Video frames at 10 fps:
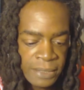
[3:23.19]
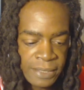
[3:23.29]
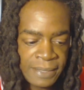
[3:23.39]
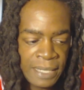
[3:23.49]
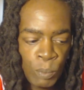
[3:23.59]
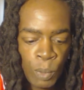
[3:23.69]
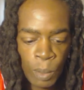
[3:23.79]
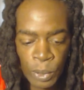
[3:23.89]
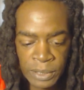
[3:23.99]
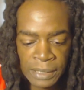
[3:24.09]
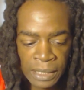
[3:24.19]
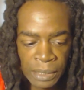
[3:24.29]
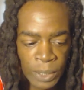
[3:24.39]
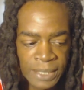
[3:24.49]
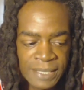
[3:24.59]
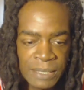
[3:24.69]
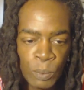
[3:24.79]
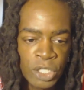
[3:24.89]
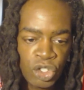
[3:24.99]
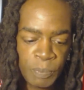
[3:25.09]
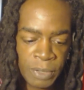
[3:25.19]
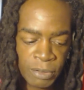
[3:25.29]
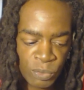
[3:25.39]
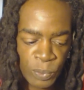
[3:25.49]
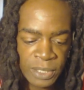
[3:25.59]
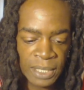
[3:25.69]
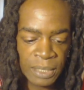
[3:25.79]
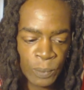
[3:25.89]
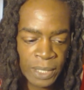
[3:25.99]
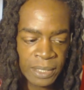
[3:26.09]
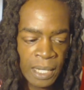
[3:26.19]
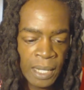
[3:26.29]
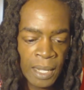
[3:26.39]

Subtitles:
to see what we're dealing with, to see what spirits we're dealing with,